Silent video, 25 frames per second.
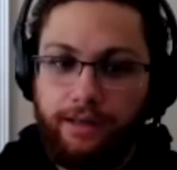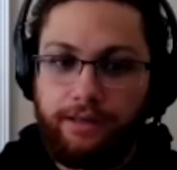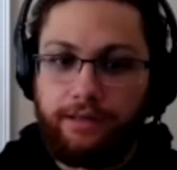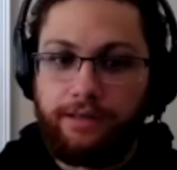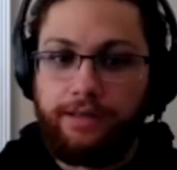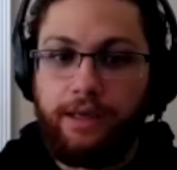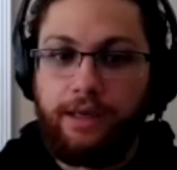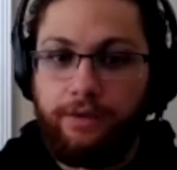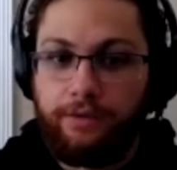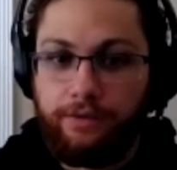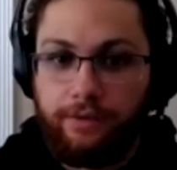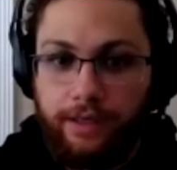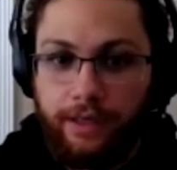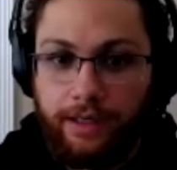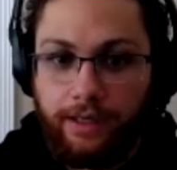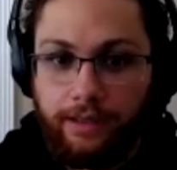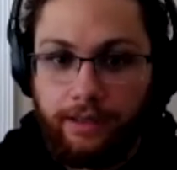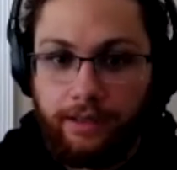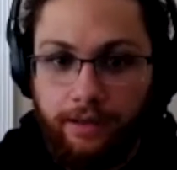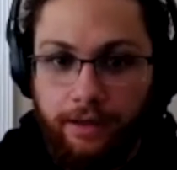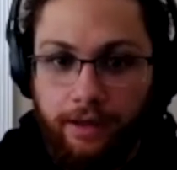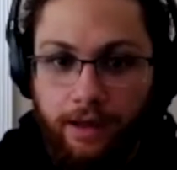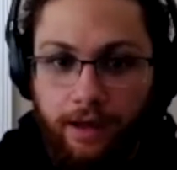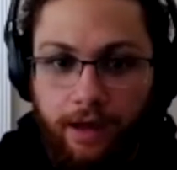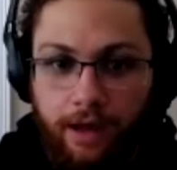anything in a day and night.
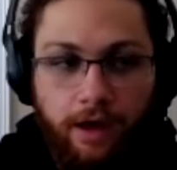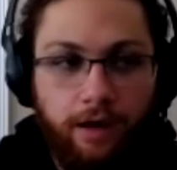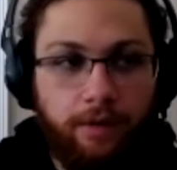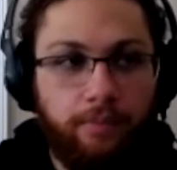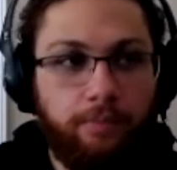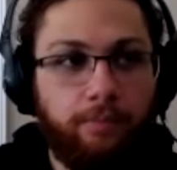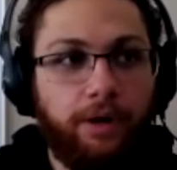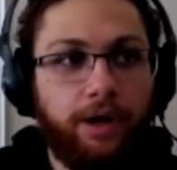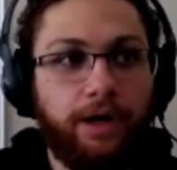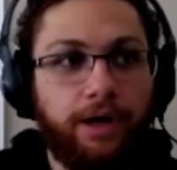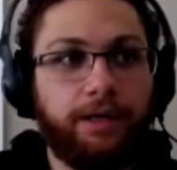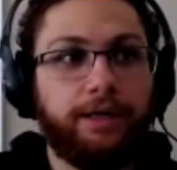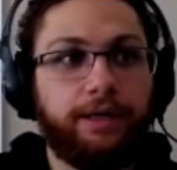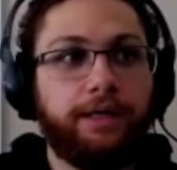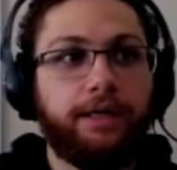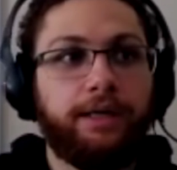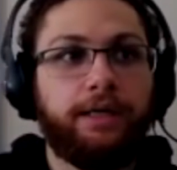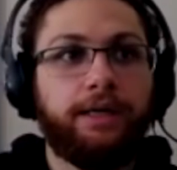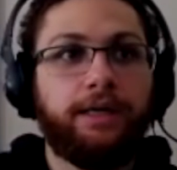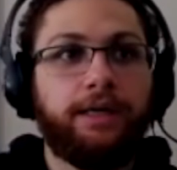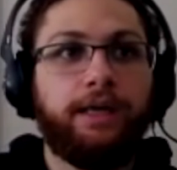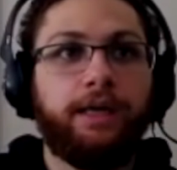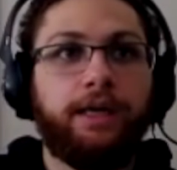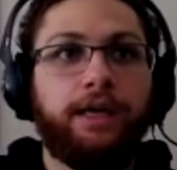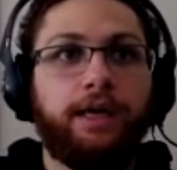But
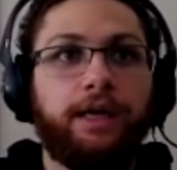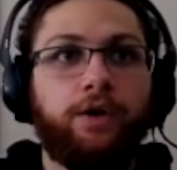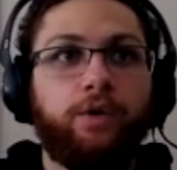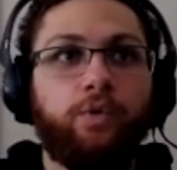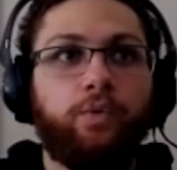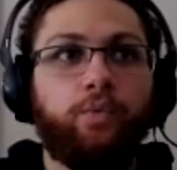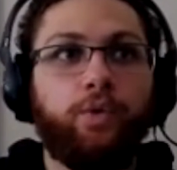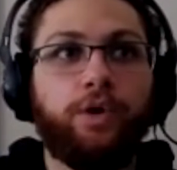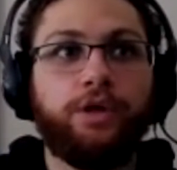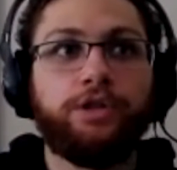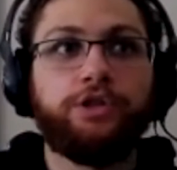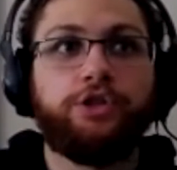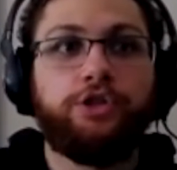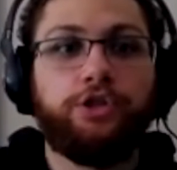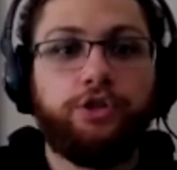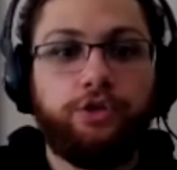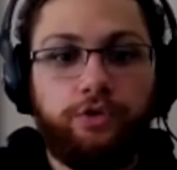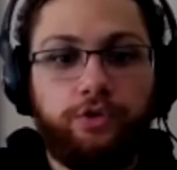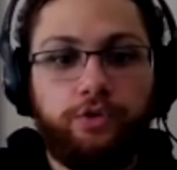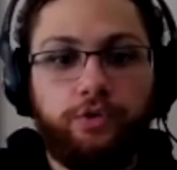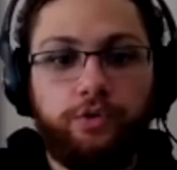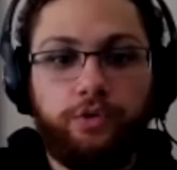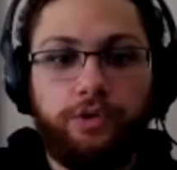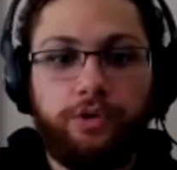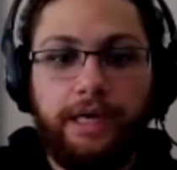once you
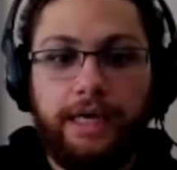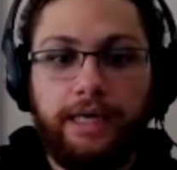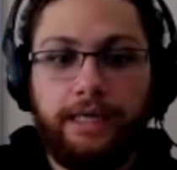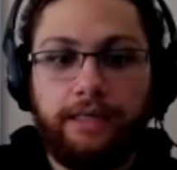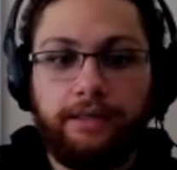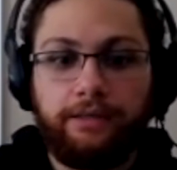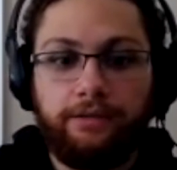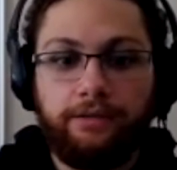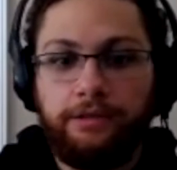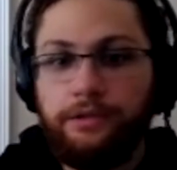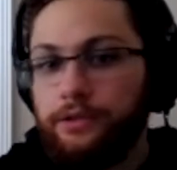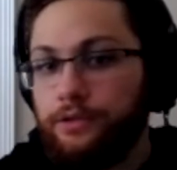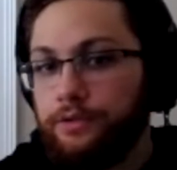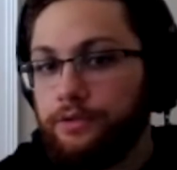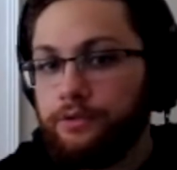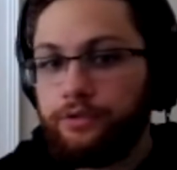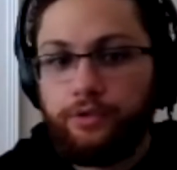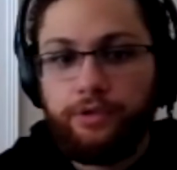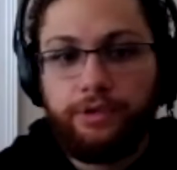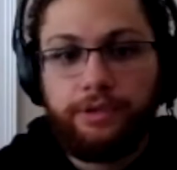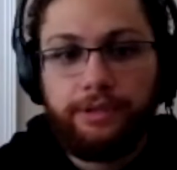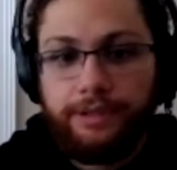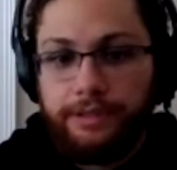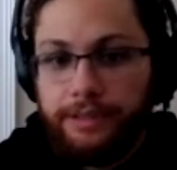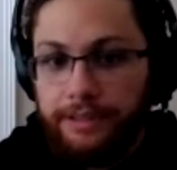do that, you don't
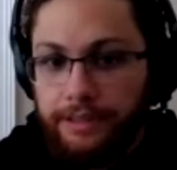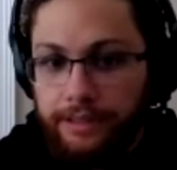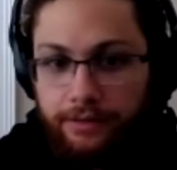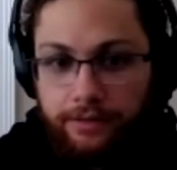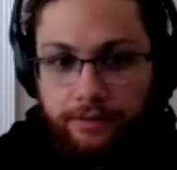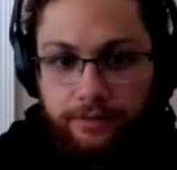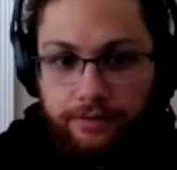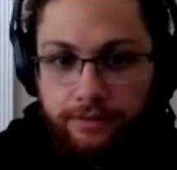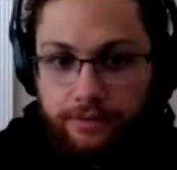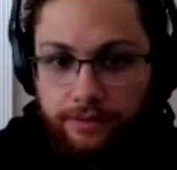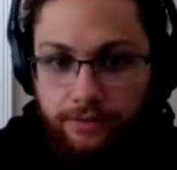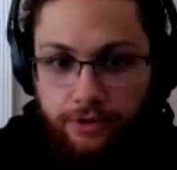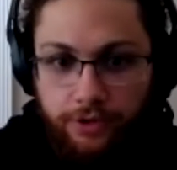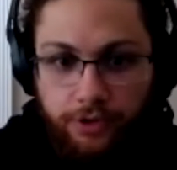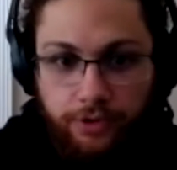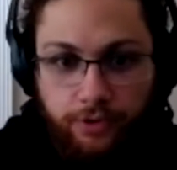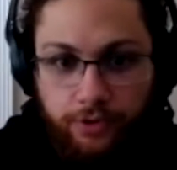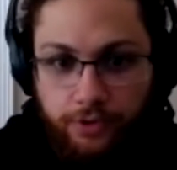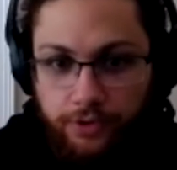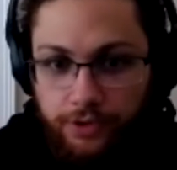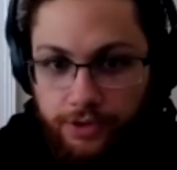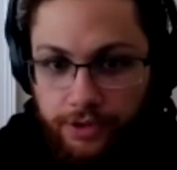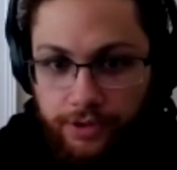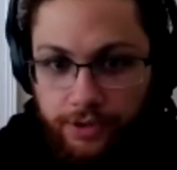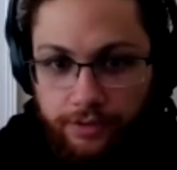really need to
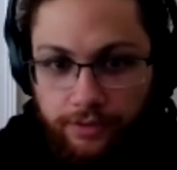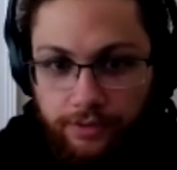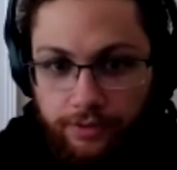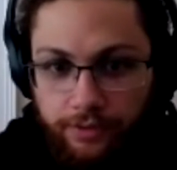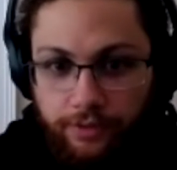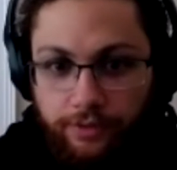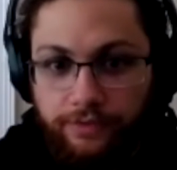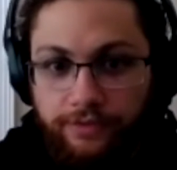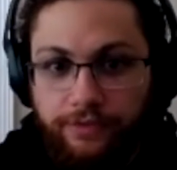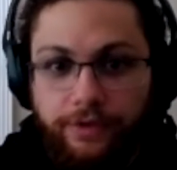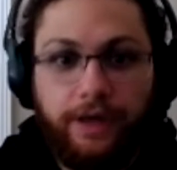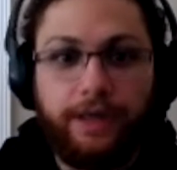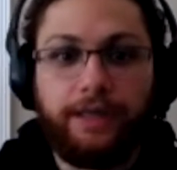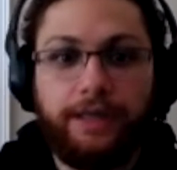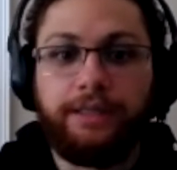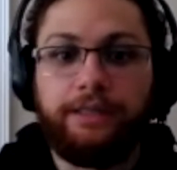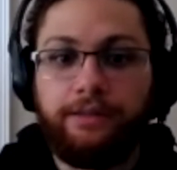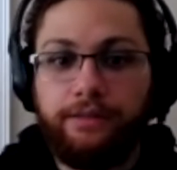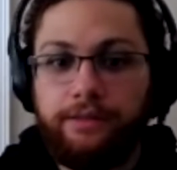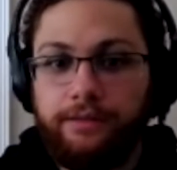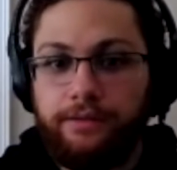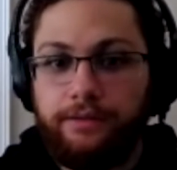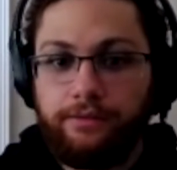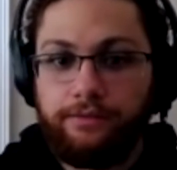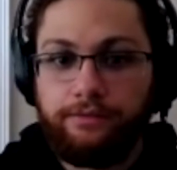use it to fight.
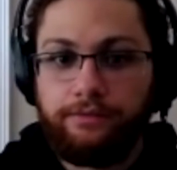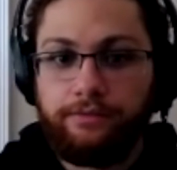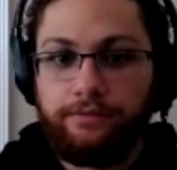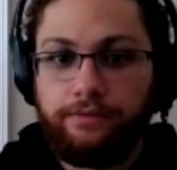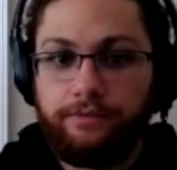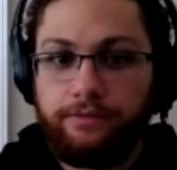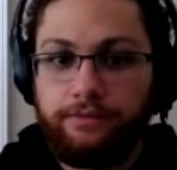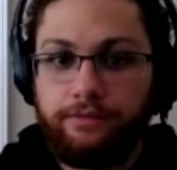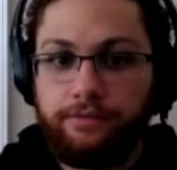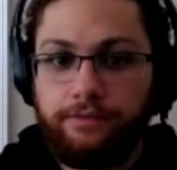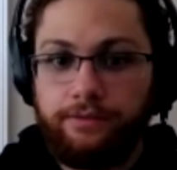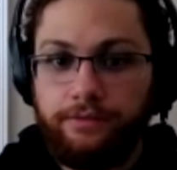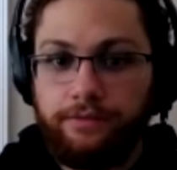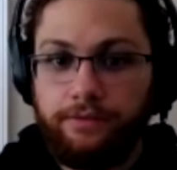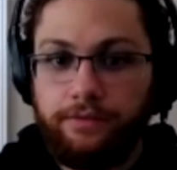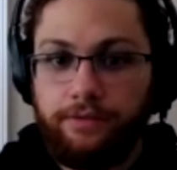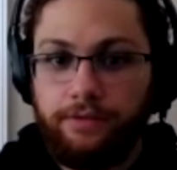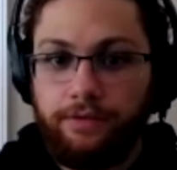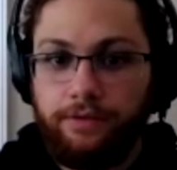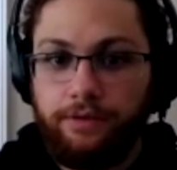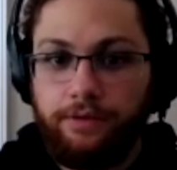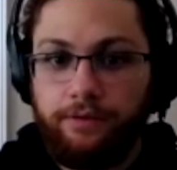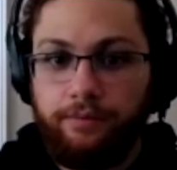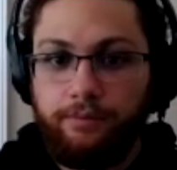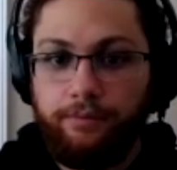
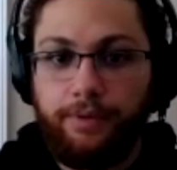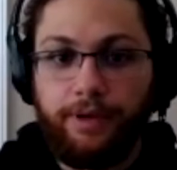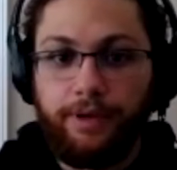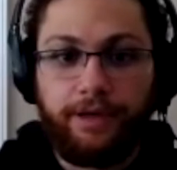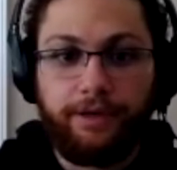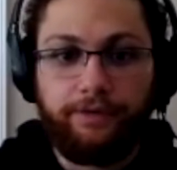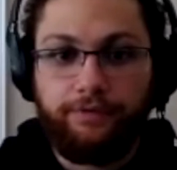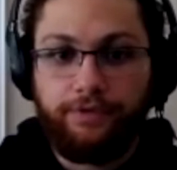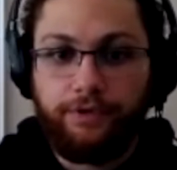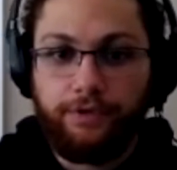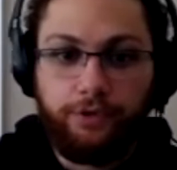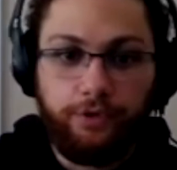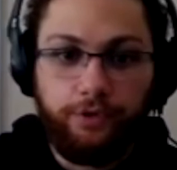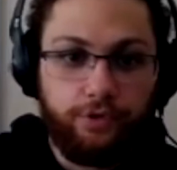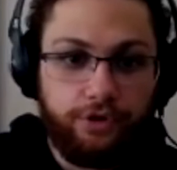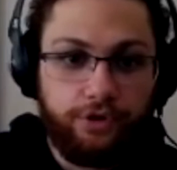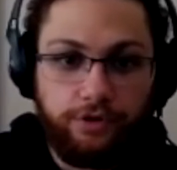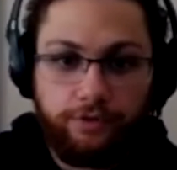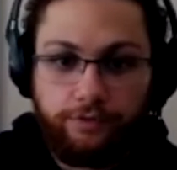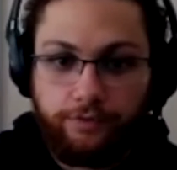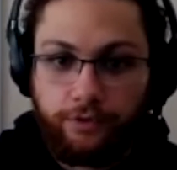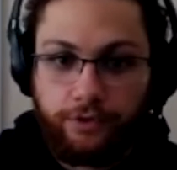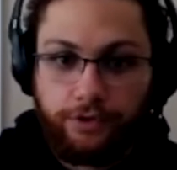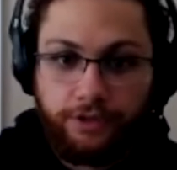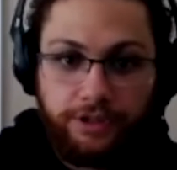But if you use
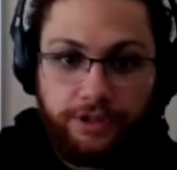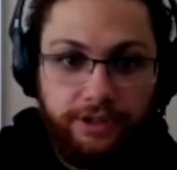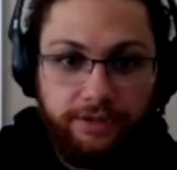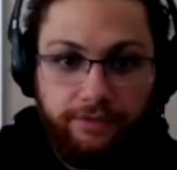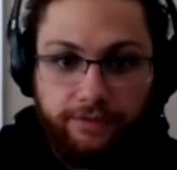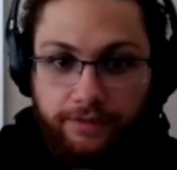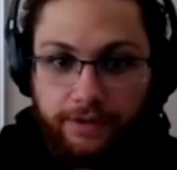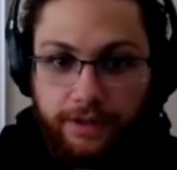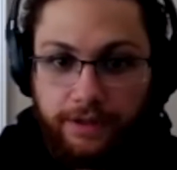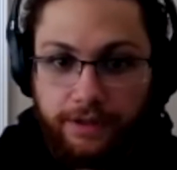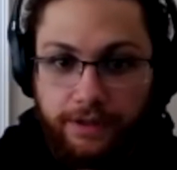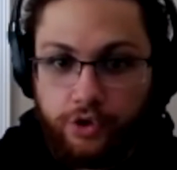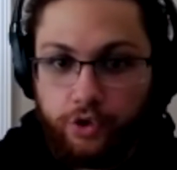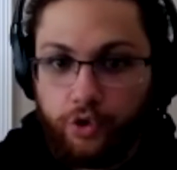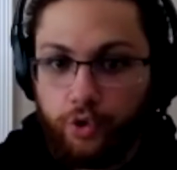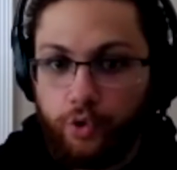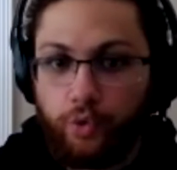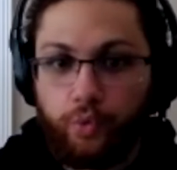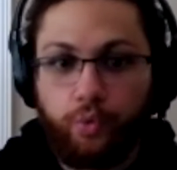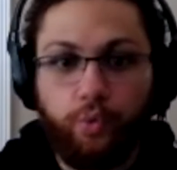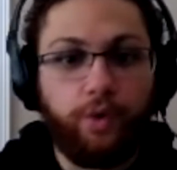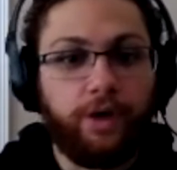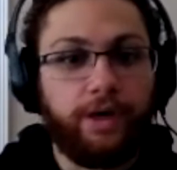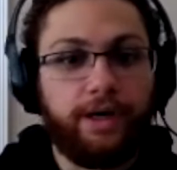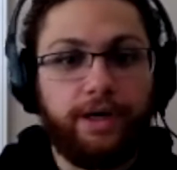it for defense or
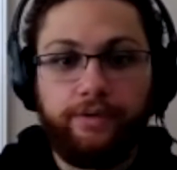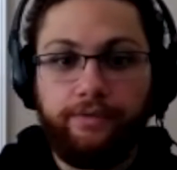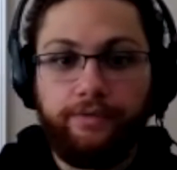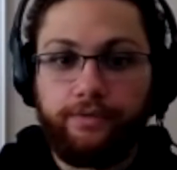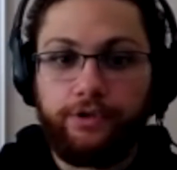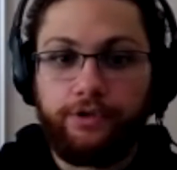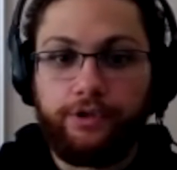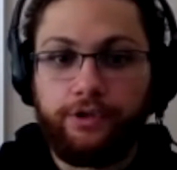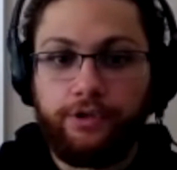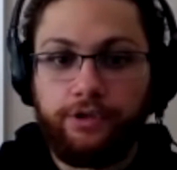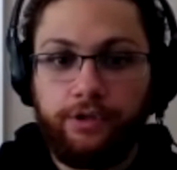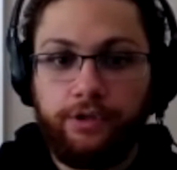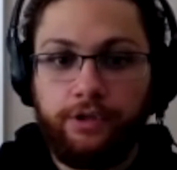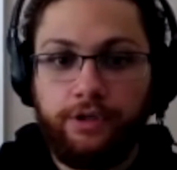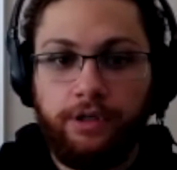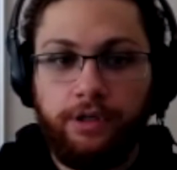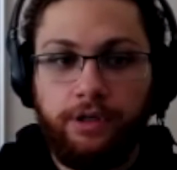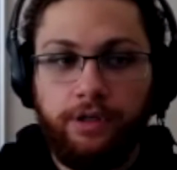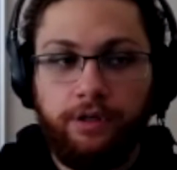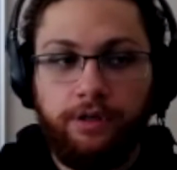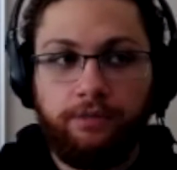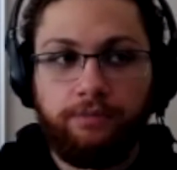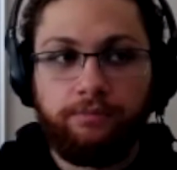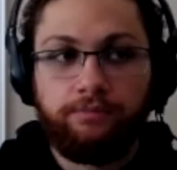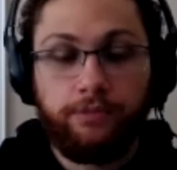whatever,
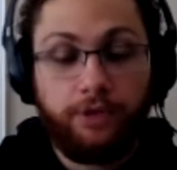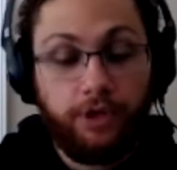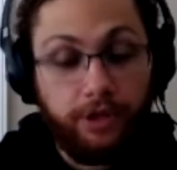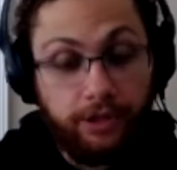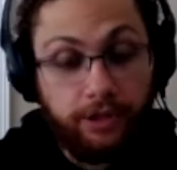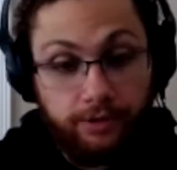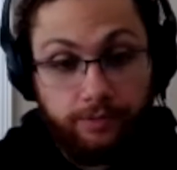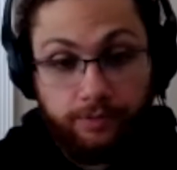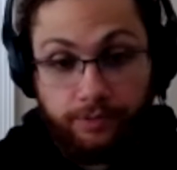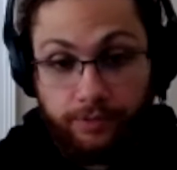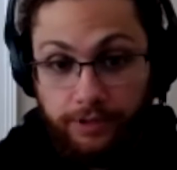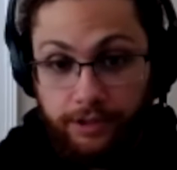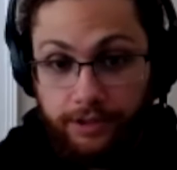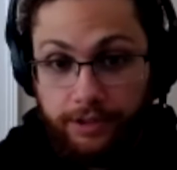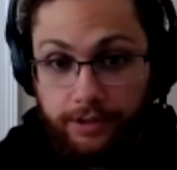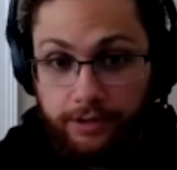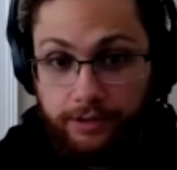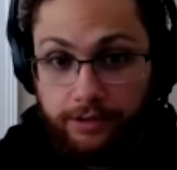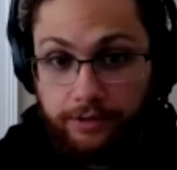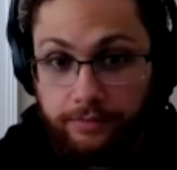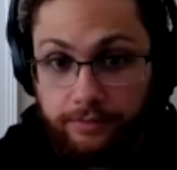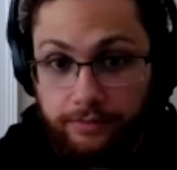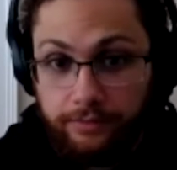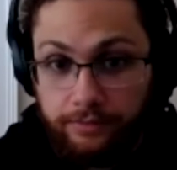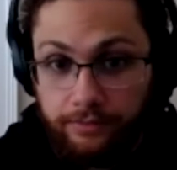it's pretty
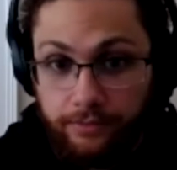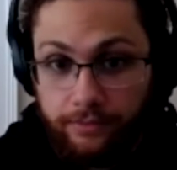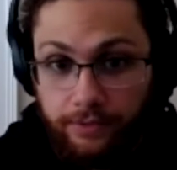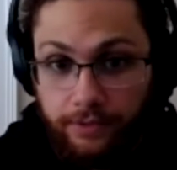good.